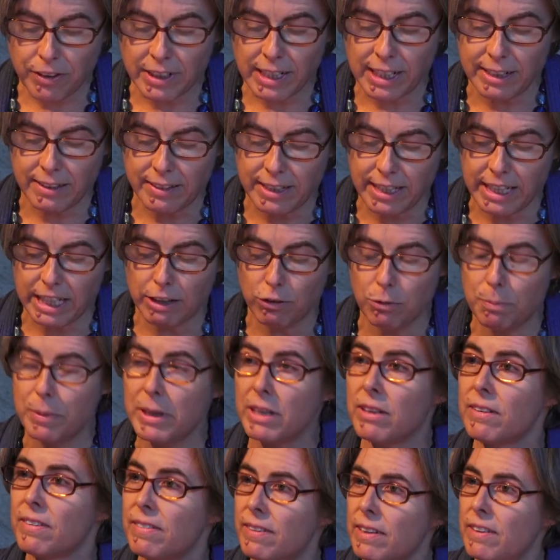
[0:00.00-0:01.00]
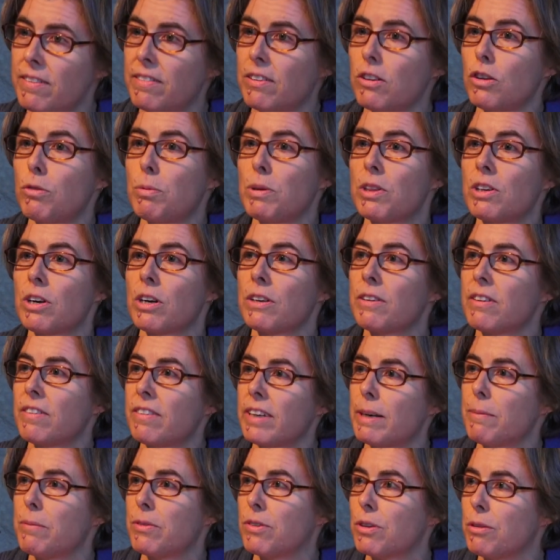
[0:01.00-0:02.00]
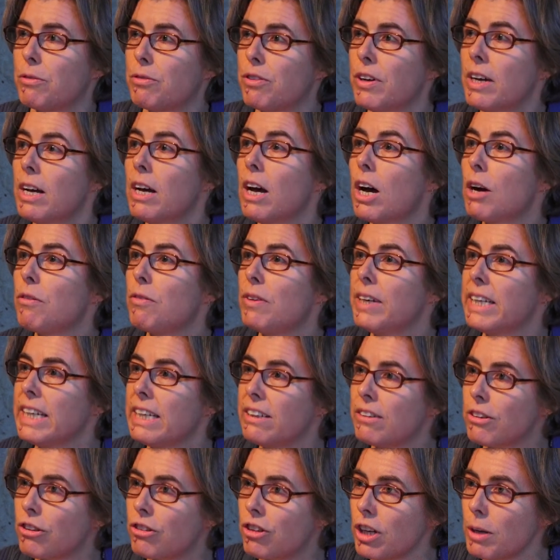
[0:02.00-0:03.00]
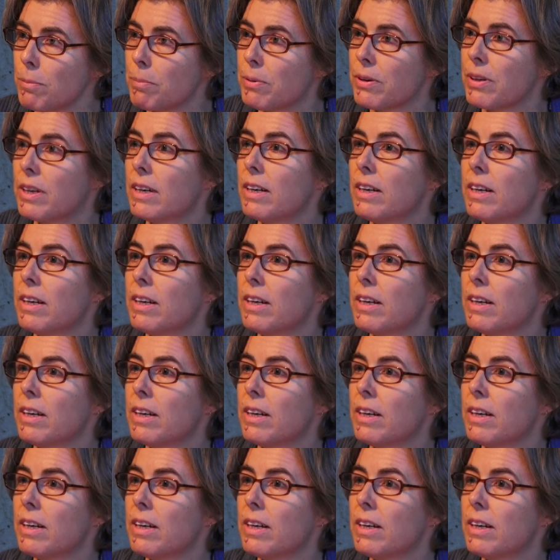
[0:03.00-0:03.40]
and I think it would be consistent with concepts of leadership